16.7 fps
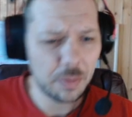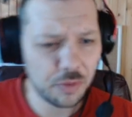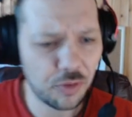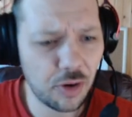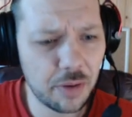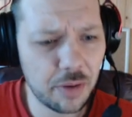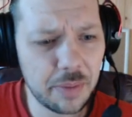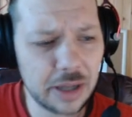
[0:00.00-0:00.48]

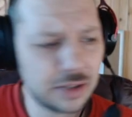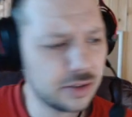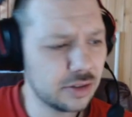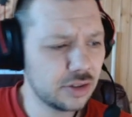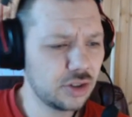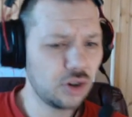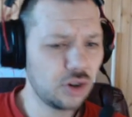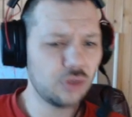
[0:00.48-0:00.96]
before I'm about
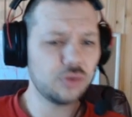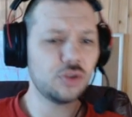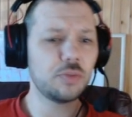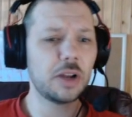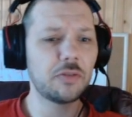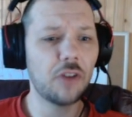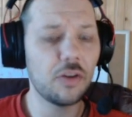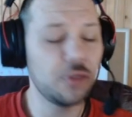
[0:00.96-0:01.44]
to, you know, do
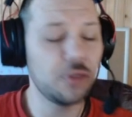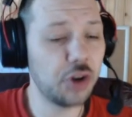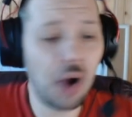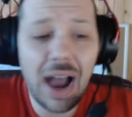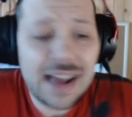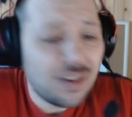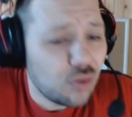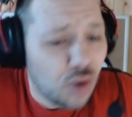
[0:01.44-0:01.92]
my ball video.
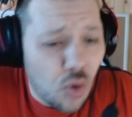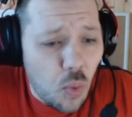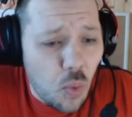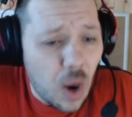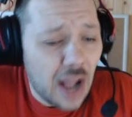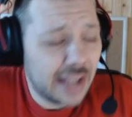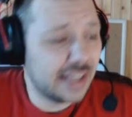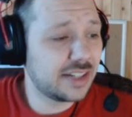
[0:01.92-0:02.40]
I don't know
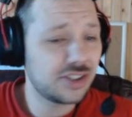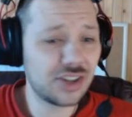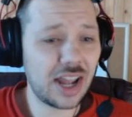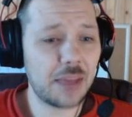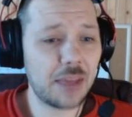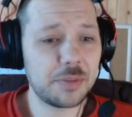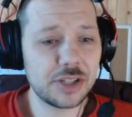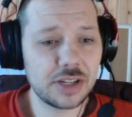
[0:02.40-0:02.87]
why. It just
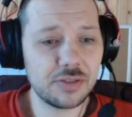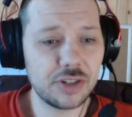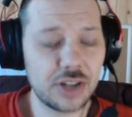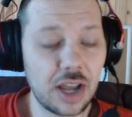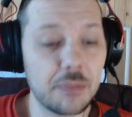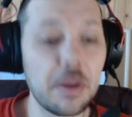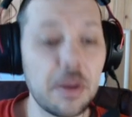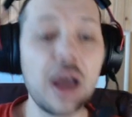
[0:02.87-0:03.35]
happens every
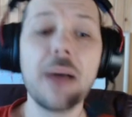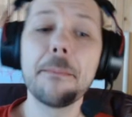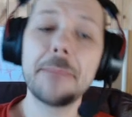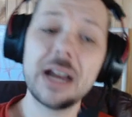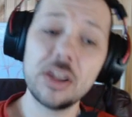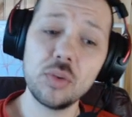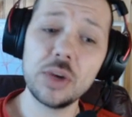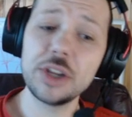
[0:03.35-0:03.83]
time.
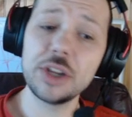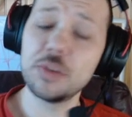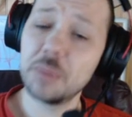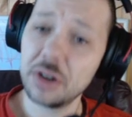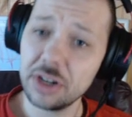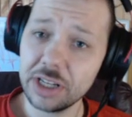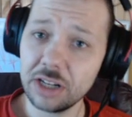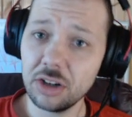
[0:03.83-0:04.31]
By the way, you
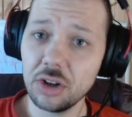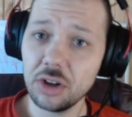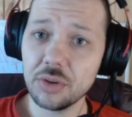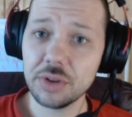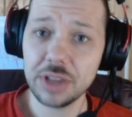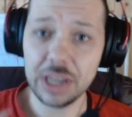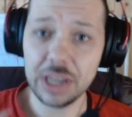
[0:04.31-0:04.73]
better get a load of the